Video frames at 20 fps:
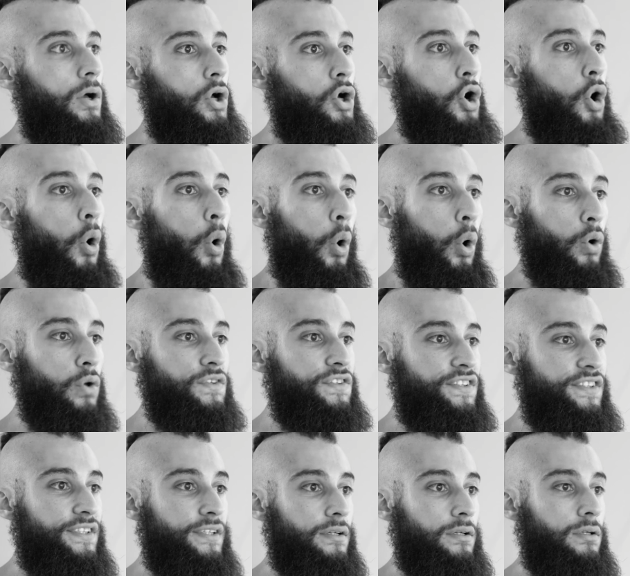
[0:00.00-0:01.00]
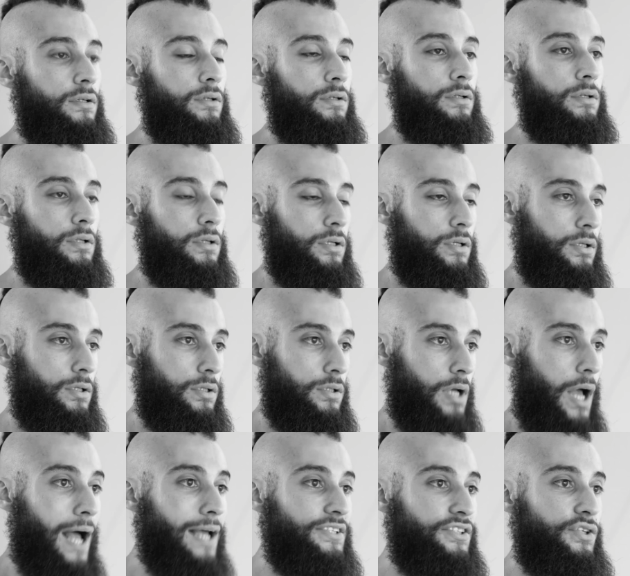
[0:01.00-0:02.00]
caused
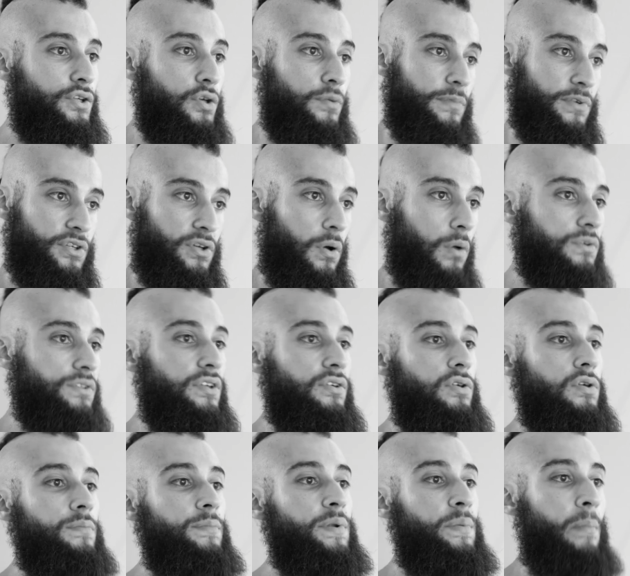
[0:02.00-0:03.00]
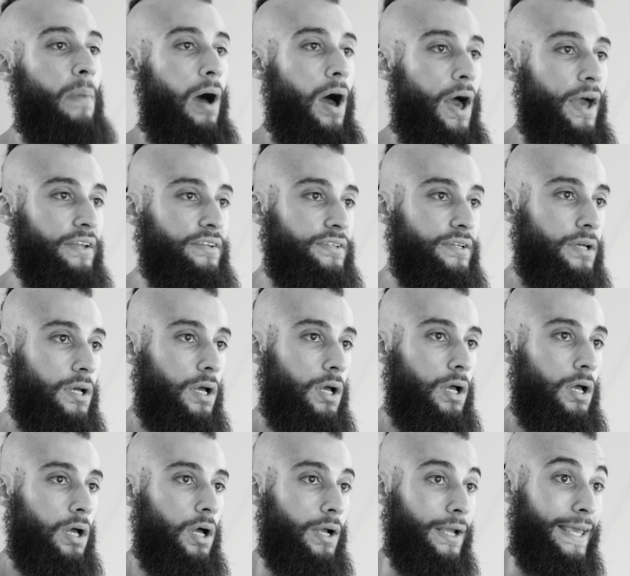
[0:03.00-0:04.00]
us humans, caused the human mind,
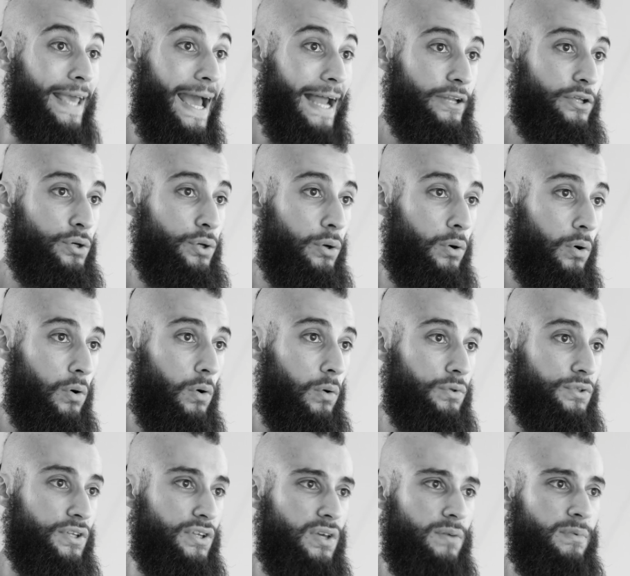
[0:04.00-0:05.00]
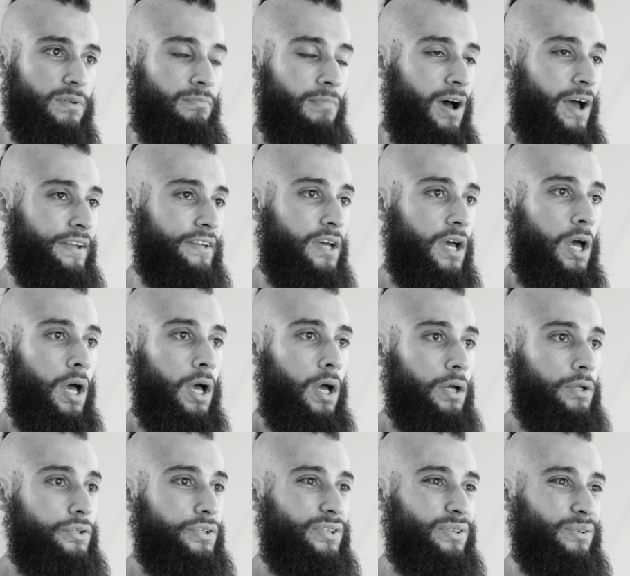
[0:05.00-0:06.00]
can cure, cause the human mind
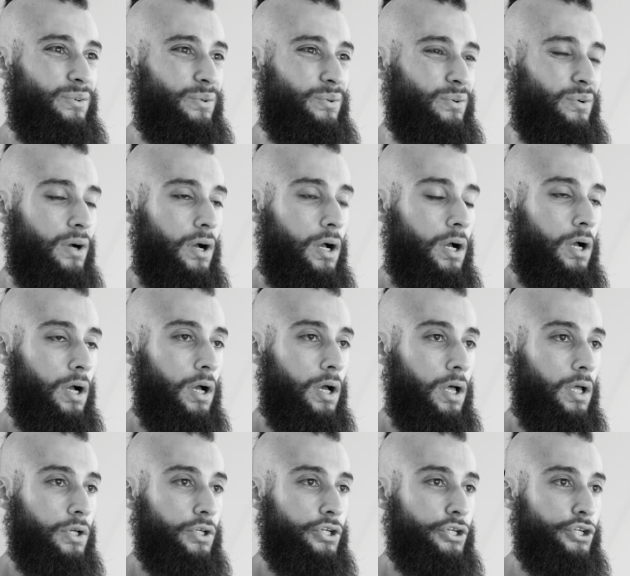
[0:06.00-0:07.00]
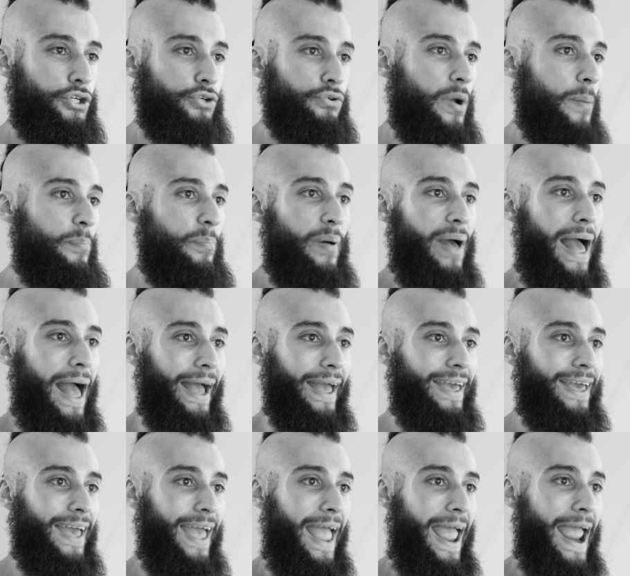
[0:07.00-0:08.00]
to strip
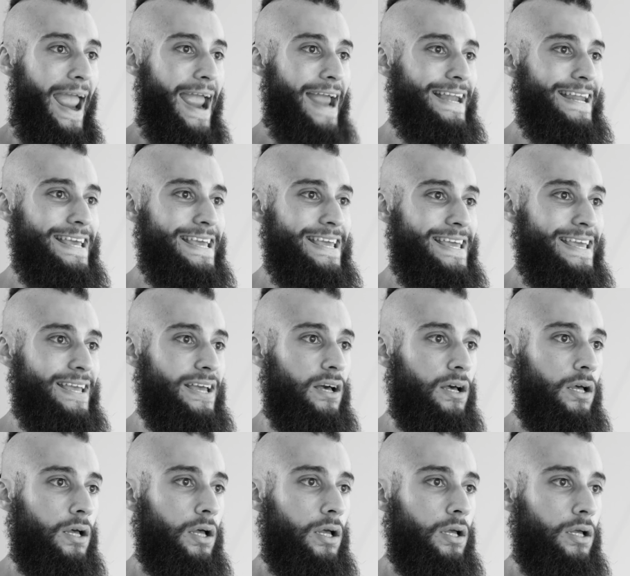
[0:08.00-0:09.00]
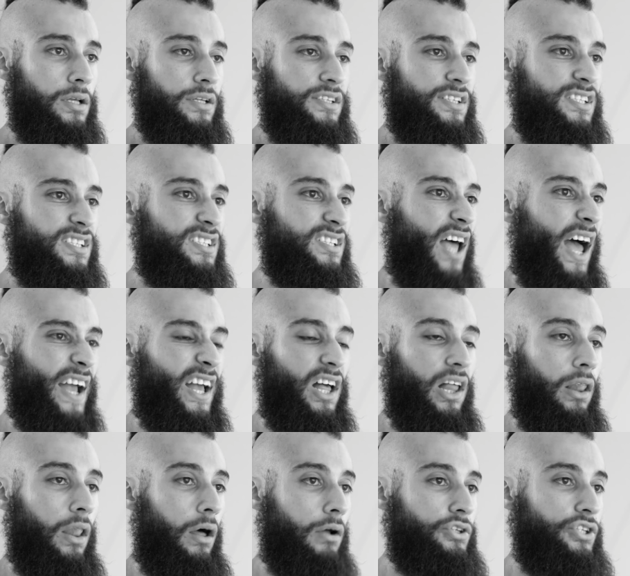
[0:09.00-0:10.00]
back any
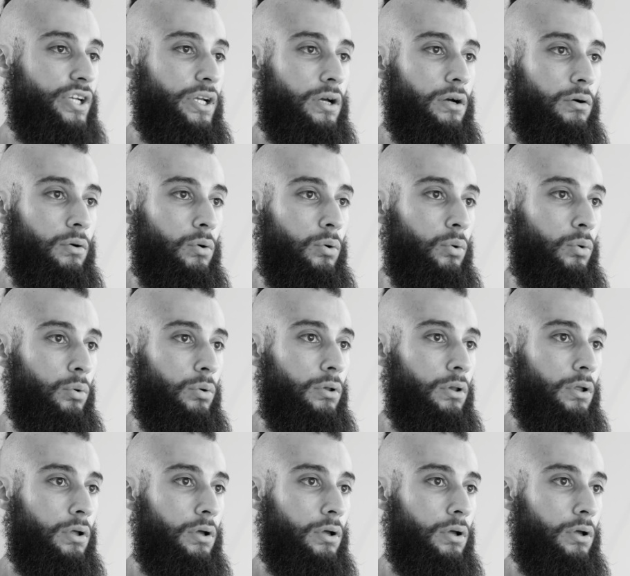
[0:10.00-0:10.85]
psychological